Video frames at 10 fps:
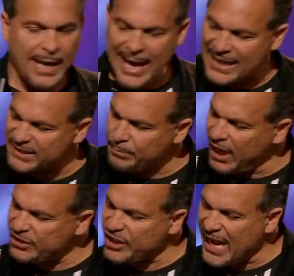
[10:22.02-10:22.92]
as
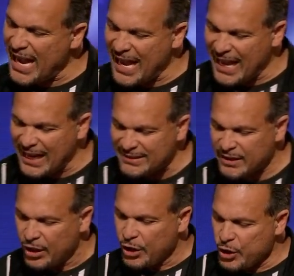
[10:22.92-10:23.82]
much as
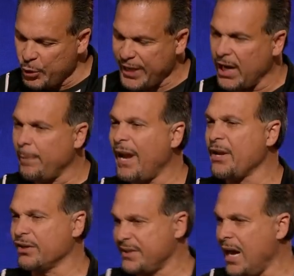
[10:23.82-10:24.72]
you care about
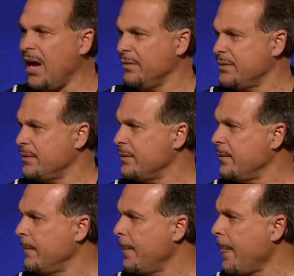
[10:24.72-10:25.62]
yourself.
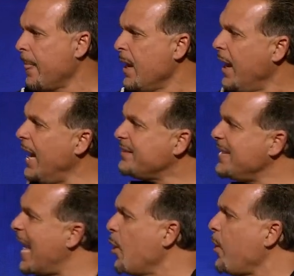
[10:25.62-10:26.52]
It's
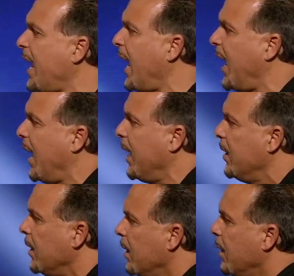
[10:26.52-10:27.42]
not okay
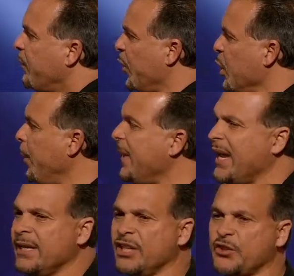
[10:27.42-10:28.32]
for you to
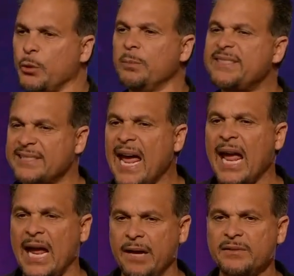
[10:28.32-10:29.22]
be in this room
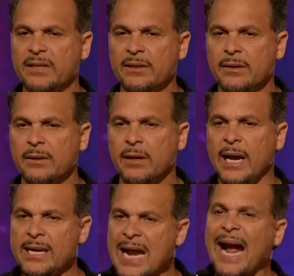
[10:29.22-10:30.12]
saved
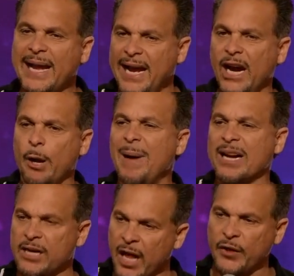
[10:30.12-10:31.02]
and not care about
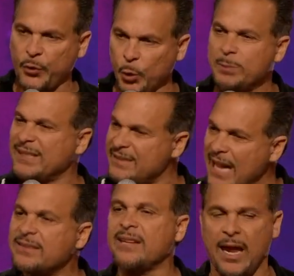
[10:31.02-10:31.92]
another group that's
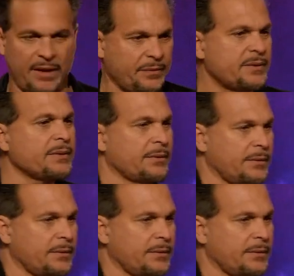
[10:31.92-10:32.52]
not saved.